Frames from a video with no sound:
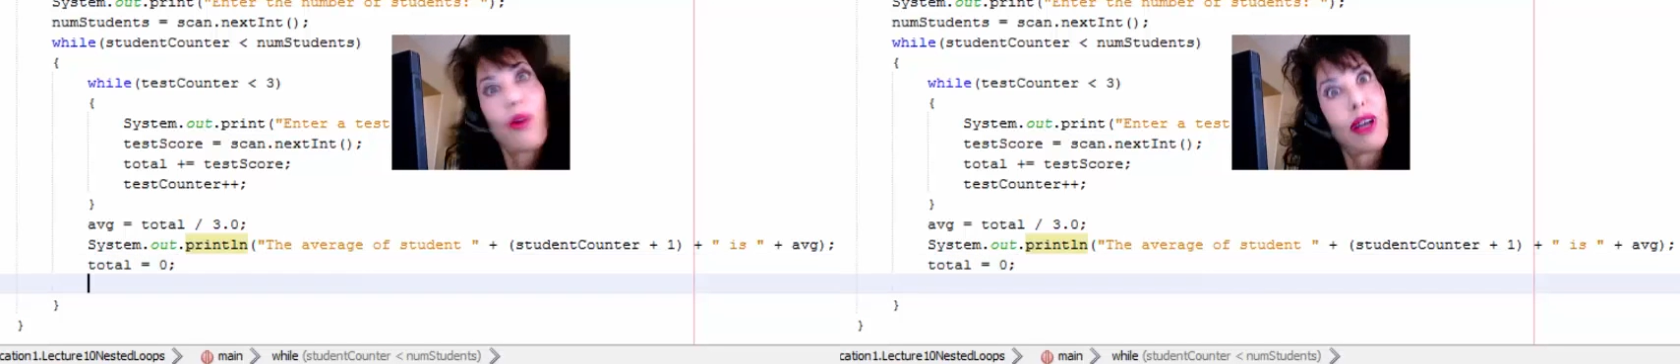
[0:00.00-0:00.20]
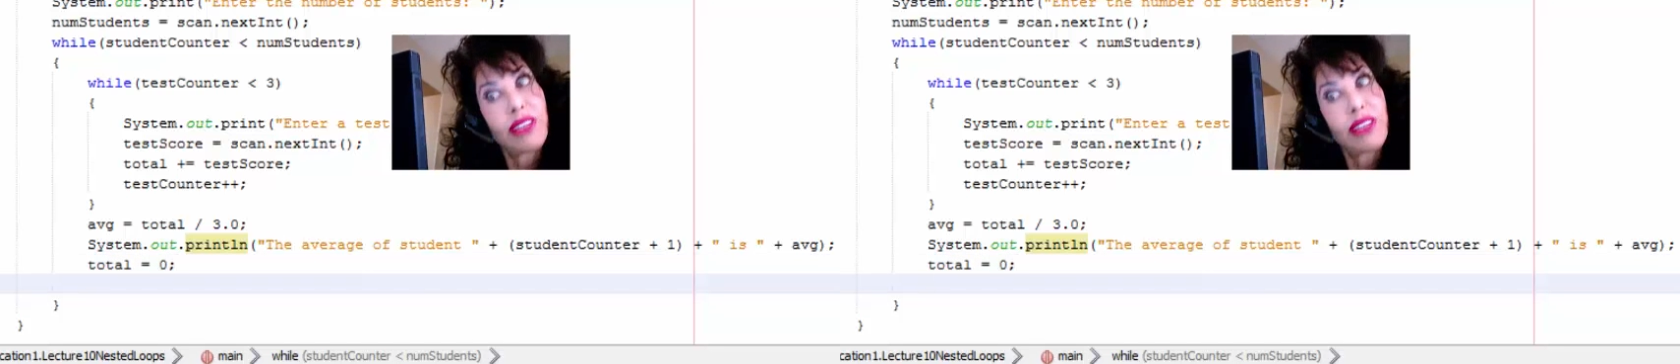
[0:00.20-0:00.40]

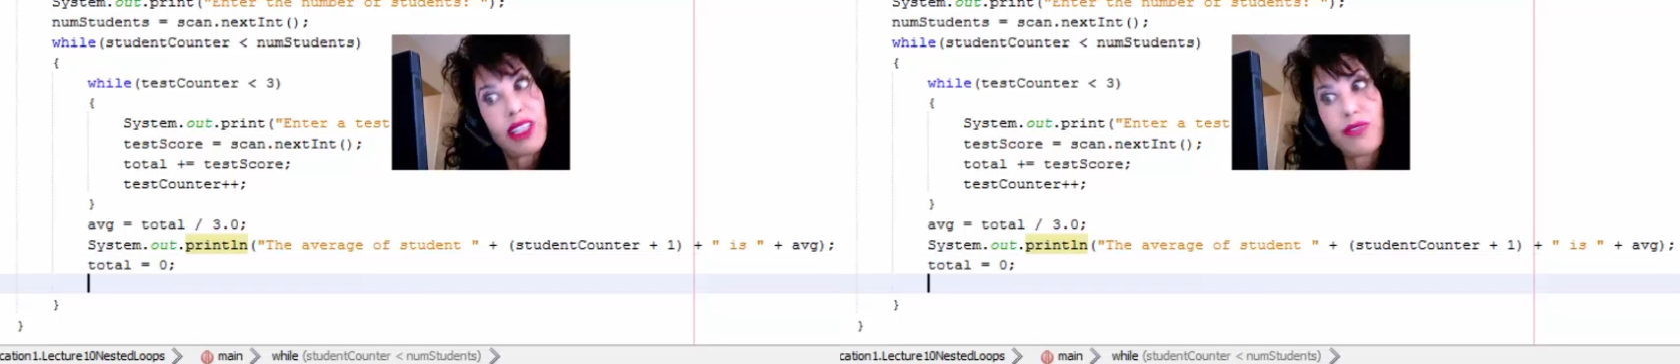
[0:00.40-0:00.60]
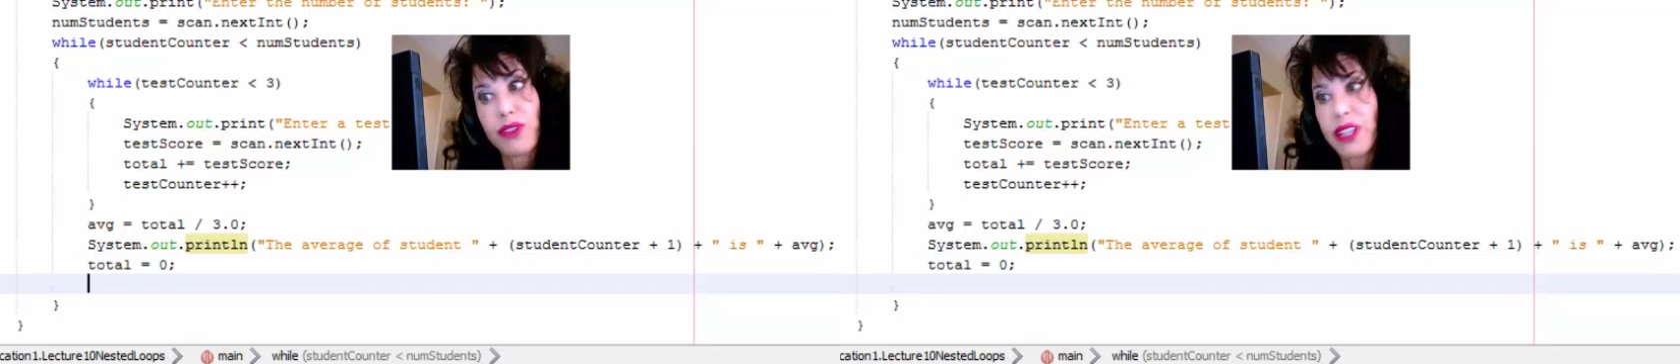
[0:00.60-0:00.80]

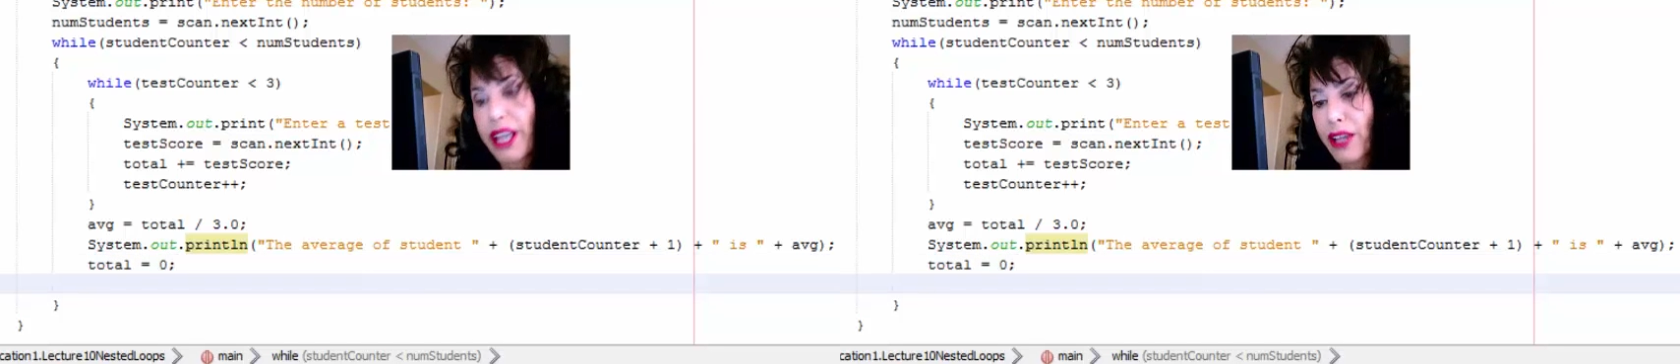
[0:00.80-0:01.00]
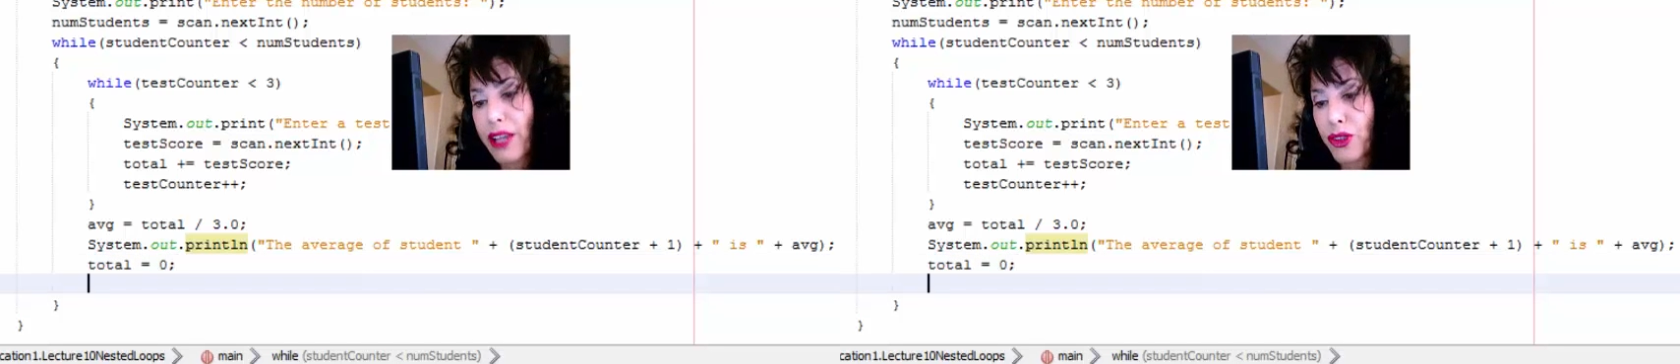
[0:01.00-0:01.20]
process for the
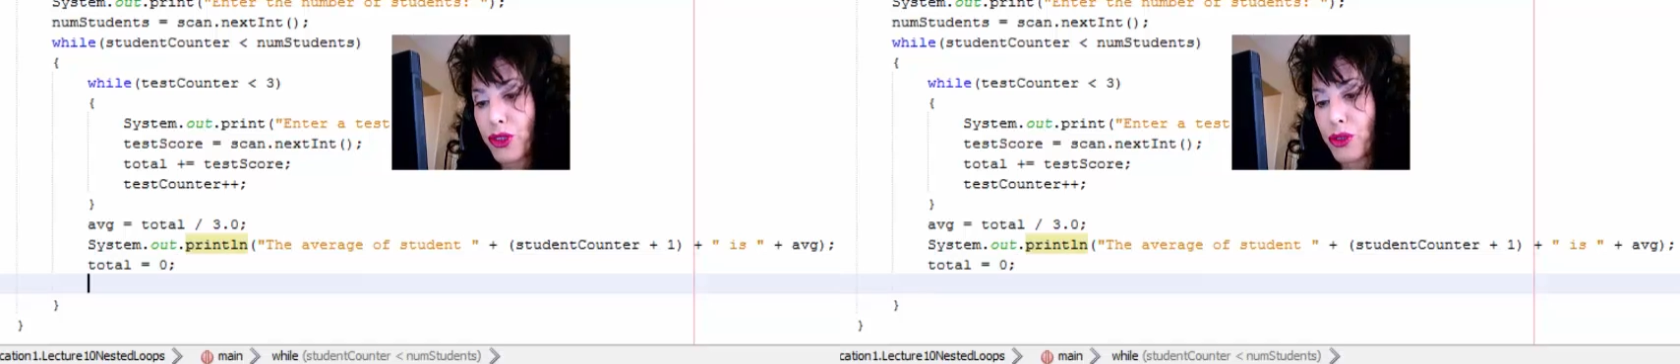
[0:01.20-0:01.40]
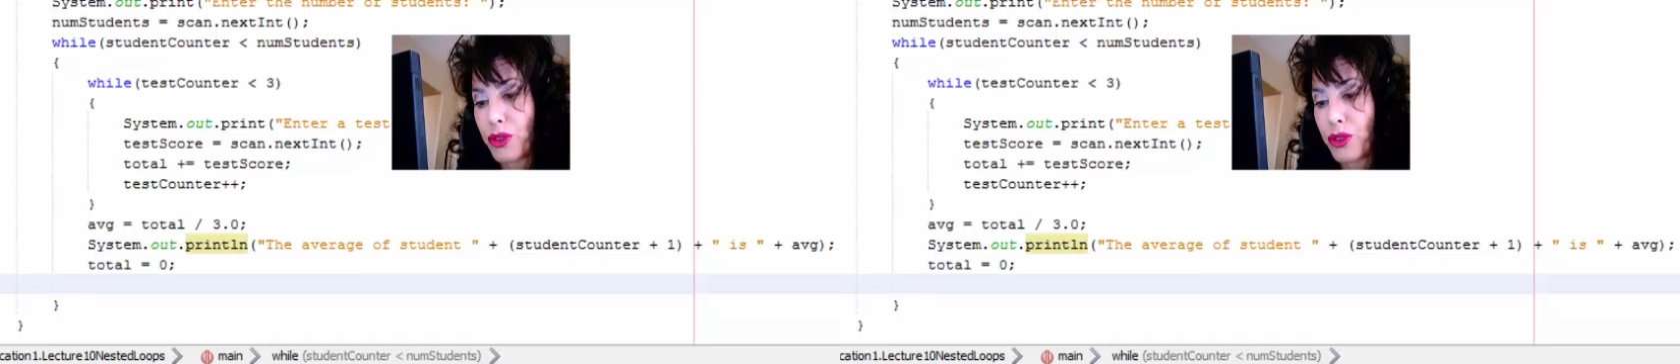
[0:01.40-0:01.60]
next
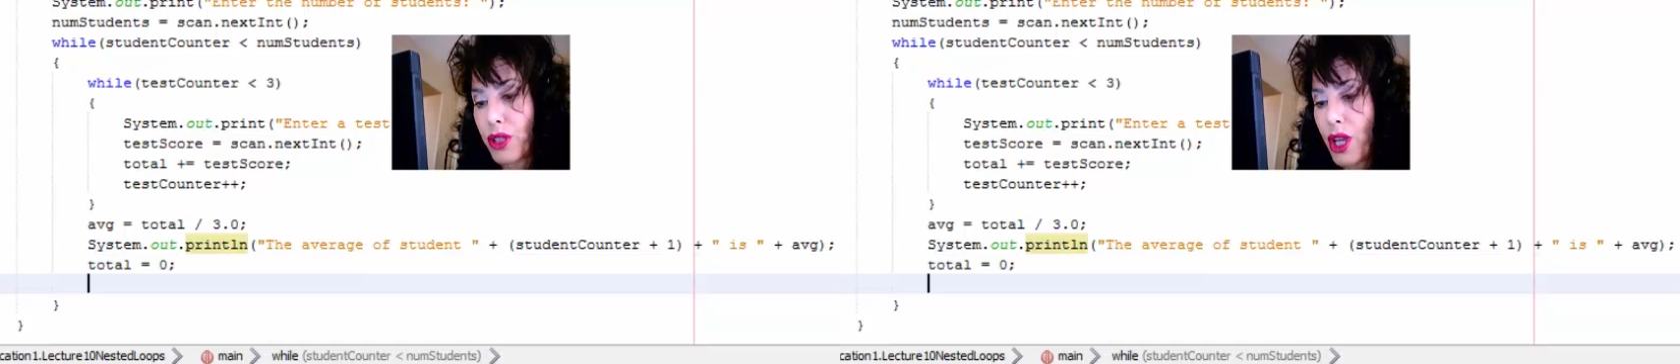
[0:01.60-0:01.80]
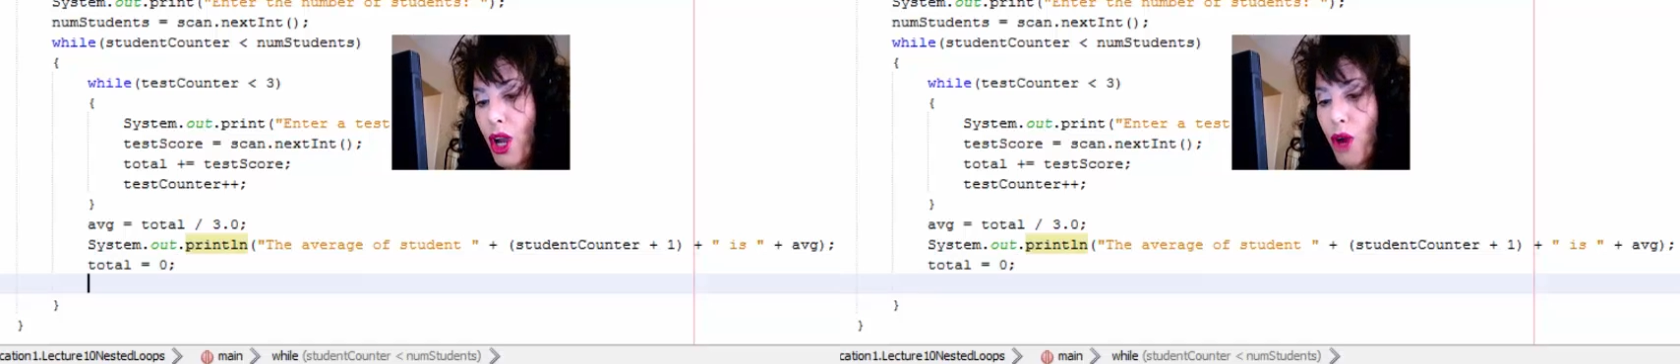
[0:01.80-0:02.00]
student.